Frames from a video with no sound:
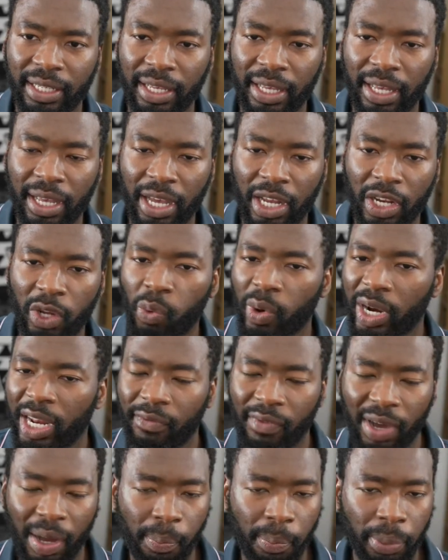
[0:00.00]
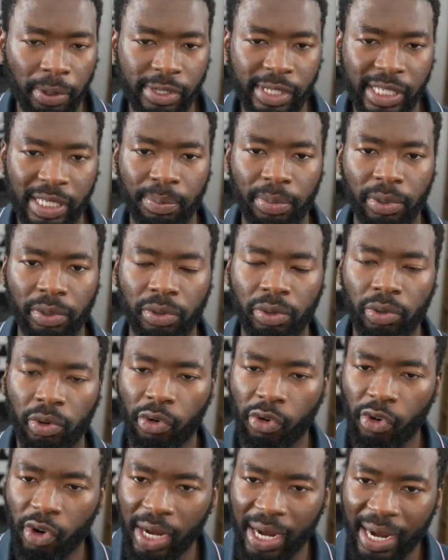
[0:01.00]
Whenever possible,
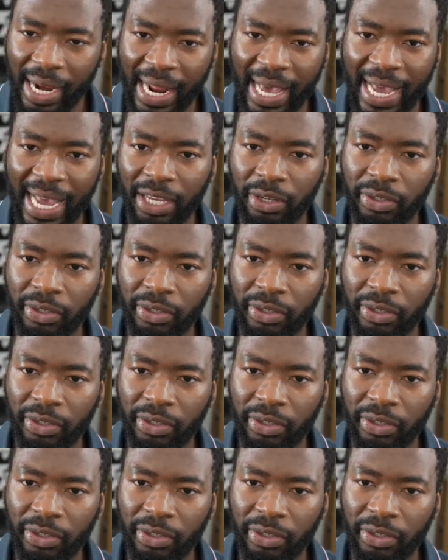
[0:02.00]
rely on